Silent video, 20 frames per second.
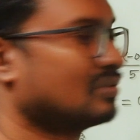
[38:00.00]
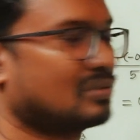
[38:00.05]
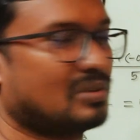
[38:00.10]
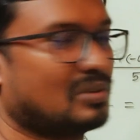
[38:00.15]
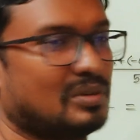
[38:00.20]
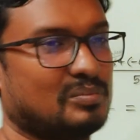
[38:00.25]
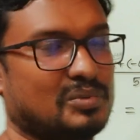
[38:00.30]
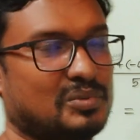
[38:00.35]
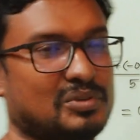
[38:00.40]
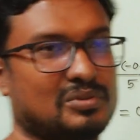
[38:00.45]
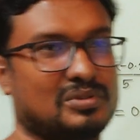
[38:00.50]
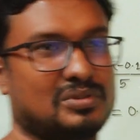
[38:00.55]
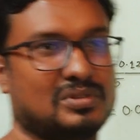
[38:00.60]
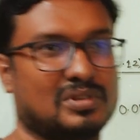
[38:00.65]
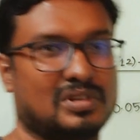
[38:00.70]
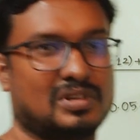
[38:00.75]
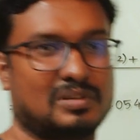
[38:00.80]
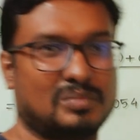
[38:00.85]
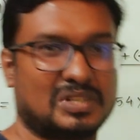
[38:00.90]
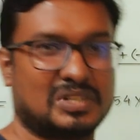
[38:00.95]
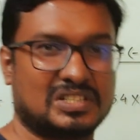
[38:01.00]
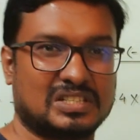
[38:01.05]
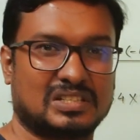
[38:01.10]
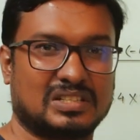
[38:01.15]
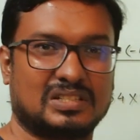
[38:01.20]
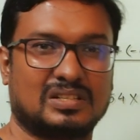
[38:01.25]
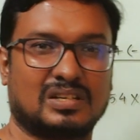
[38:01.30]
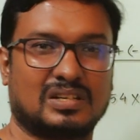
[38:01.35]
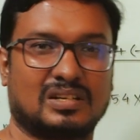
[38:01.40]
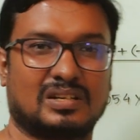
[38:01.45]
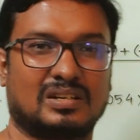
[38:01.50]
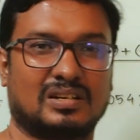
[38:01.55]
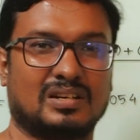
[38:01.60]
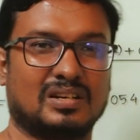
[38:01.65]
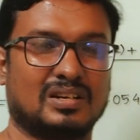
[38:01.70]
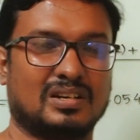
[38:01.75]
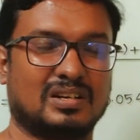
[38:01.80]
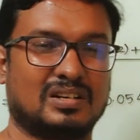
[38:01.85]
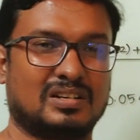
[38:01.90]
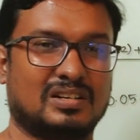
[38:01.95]
compute or measure the
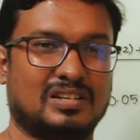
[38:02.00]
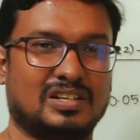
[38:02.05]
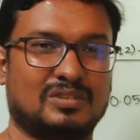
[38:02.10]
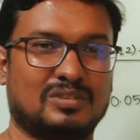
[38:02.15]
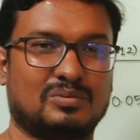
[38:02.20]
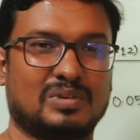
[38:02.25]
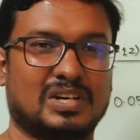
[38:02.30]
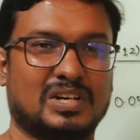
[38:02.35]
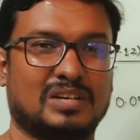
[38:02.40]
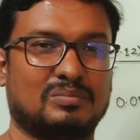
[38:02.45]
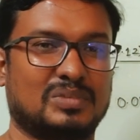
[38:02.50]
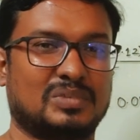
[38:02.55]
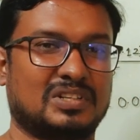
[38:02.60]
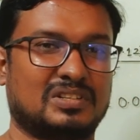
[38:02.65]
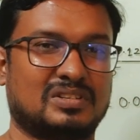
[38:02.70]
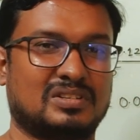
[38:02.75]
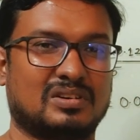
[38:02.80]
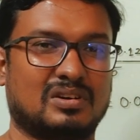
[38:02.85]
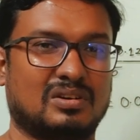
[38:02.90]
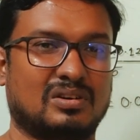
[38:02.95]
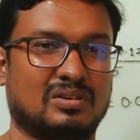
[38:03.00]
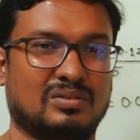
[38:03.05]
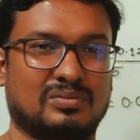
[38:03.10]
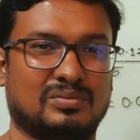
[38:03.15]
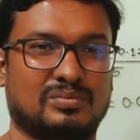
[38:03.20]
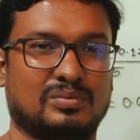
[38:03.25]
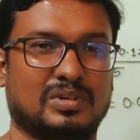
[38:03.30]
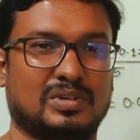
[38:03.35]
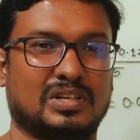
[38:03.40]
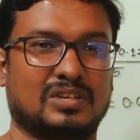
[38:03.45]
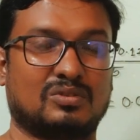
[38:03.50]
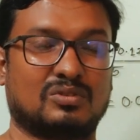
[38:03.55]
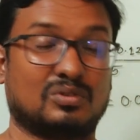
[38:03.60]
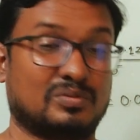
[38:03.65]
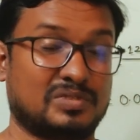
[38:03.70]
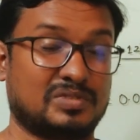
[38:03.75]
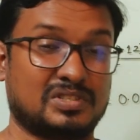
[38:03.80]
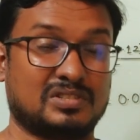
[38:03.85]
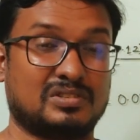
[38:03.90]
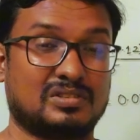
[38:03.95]
requirement of
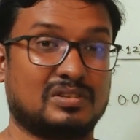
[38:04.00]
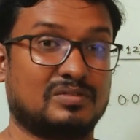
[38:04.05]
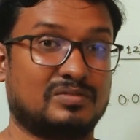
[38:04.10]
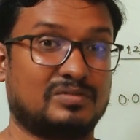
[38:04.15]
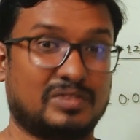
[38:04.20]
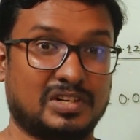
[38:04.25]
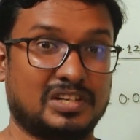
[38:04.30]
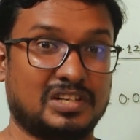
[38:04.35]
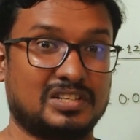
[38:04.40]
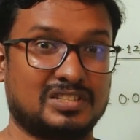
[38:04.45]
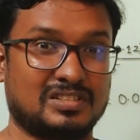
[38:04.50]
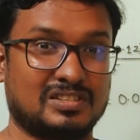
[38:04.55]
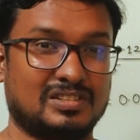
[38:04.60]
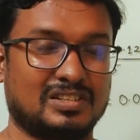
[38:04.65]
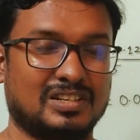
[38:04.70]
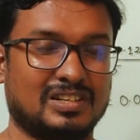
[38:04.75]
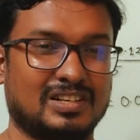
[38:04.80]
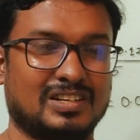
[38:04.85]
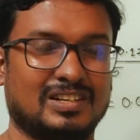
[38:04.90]
coefficient of variation.